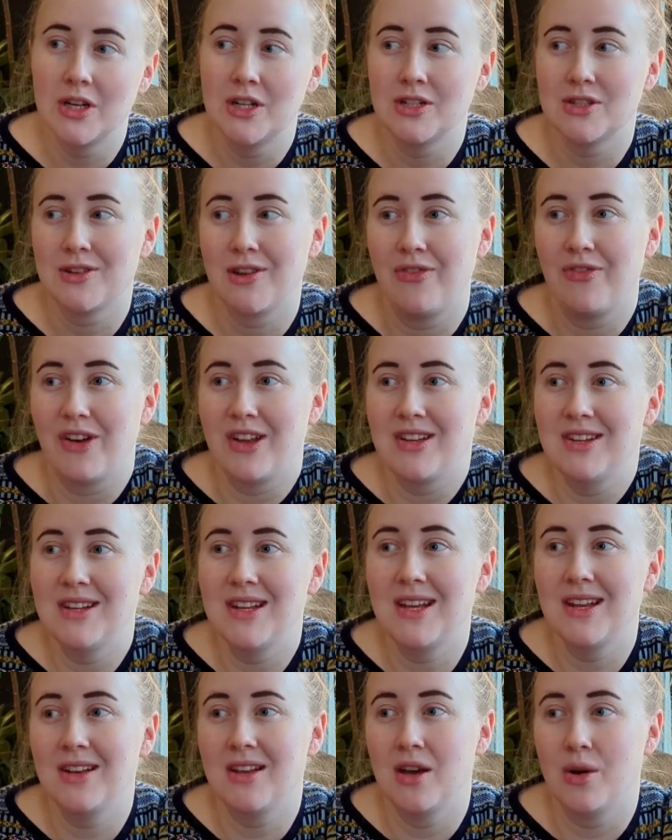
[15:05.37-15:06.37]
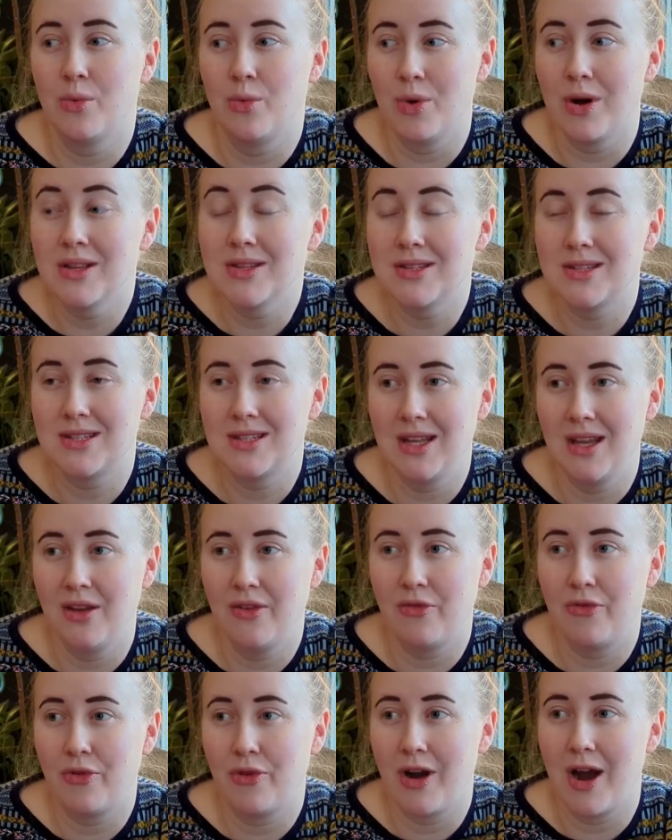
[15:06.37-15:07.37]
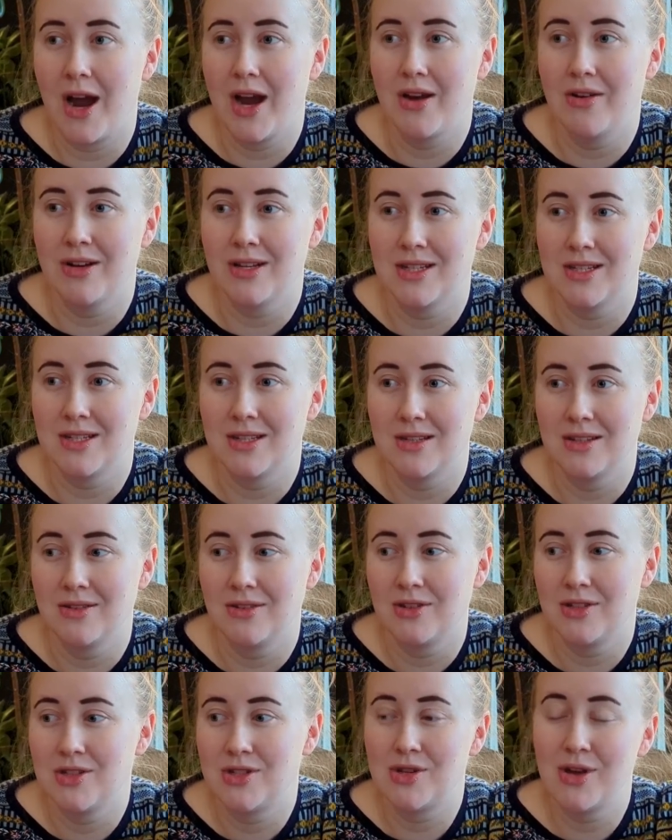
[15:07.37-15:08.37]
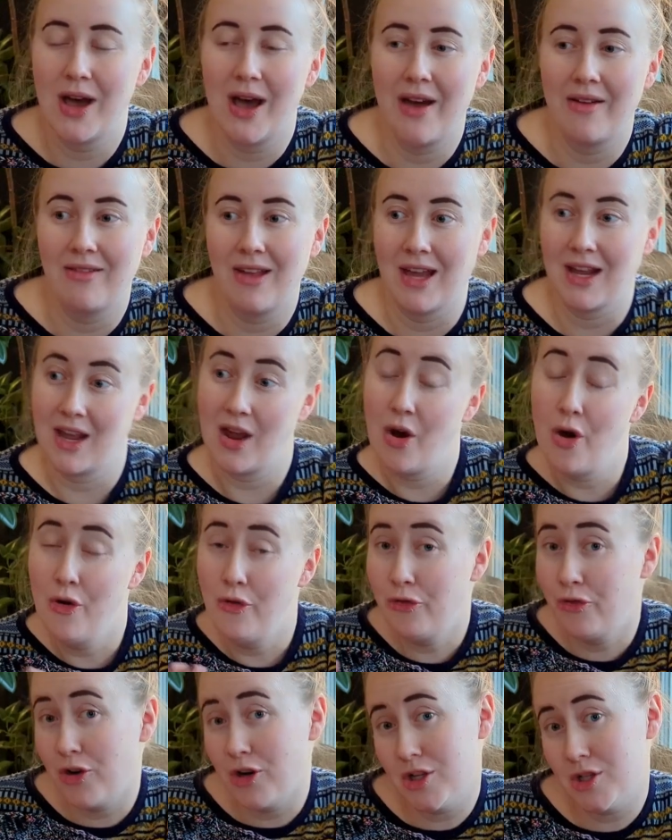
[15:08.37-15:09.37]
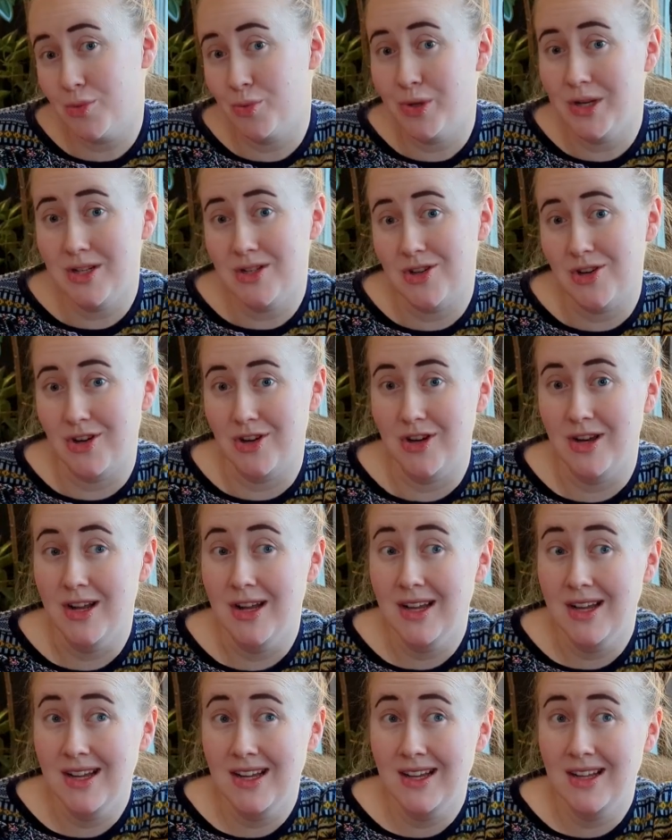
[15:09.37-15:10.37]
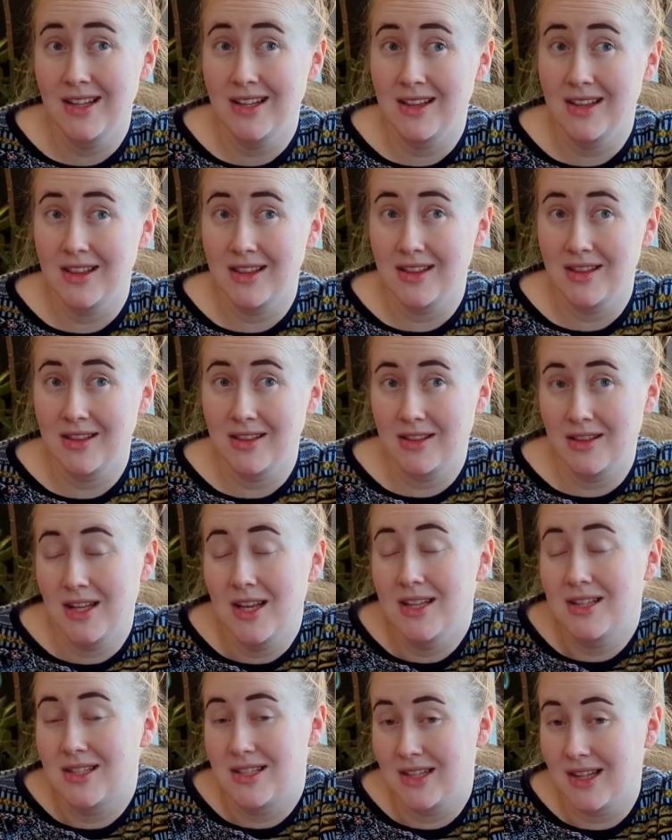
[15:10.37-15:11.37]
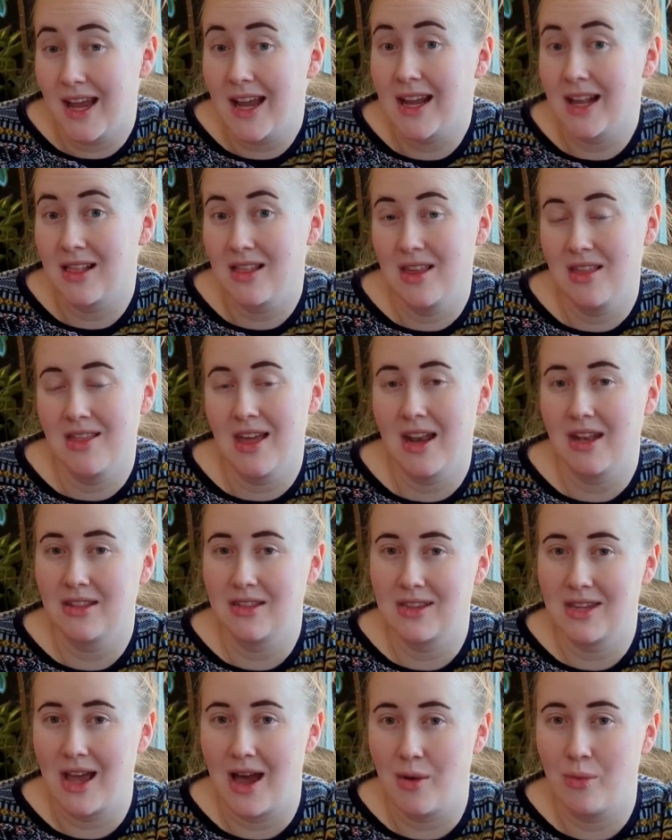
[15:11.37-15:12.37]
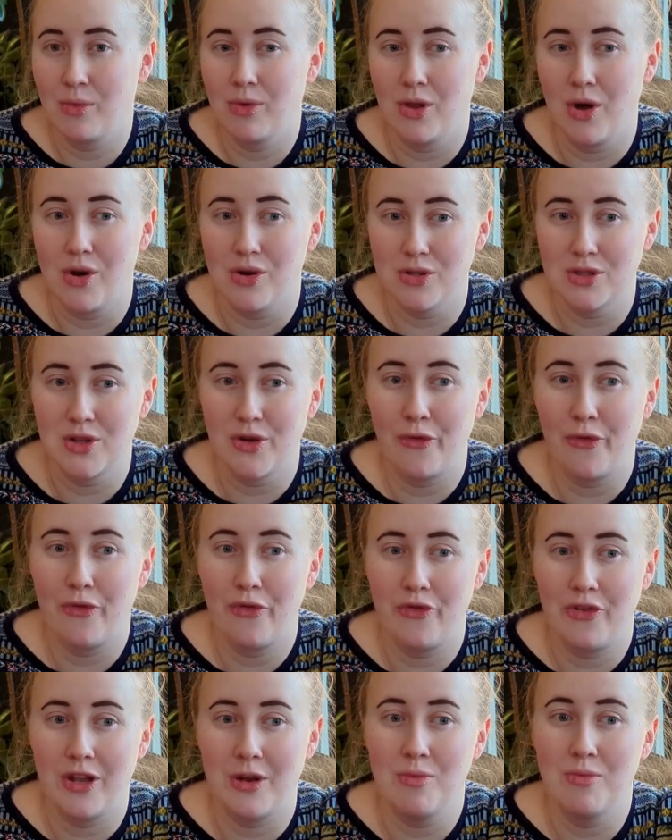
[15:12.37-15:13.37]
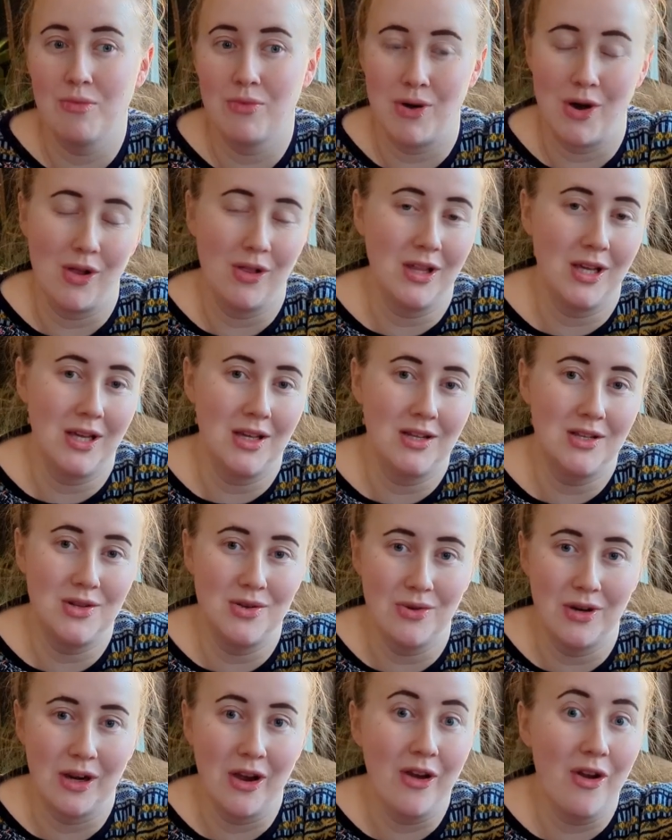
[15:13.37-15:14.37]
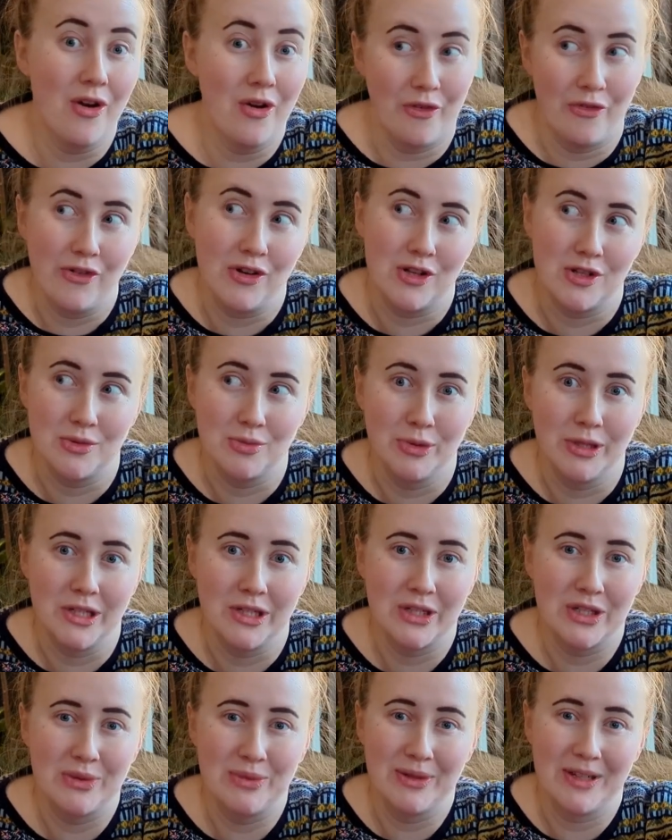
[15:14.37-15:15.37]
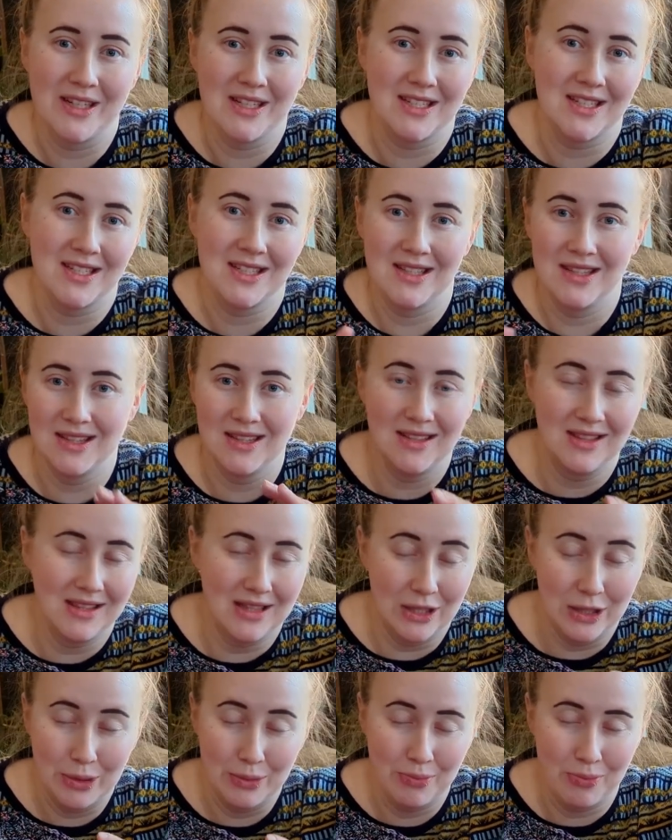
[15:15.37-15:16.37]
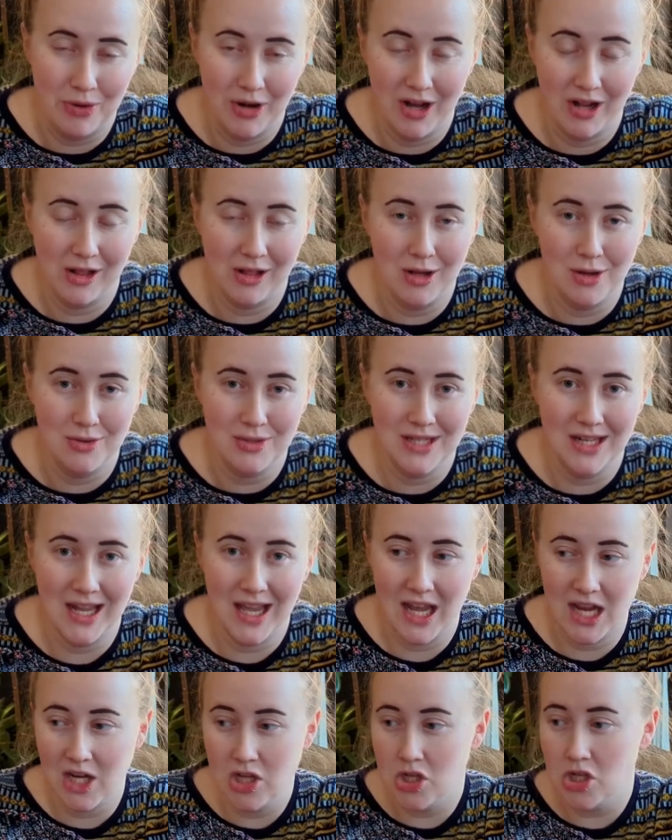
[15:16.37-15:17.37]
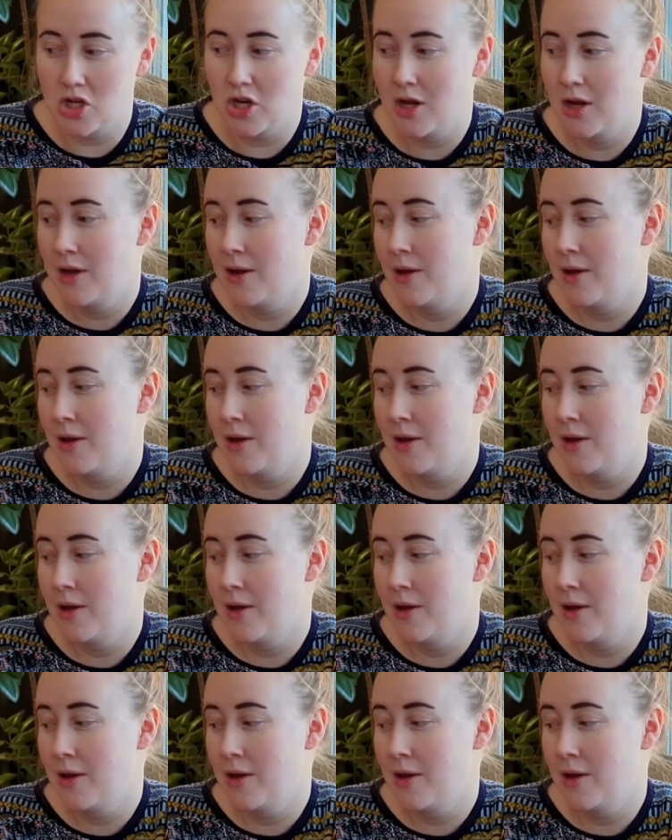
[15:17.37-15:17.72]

So if I knit a onesie for Iris to have like her first winter, it's likely that that will also fit Molly during her first winter because they're pretty close in age.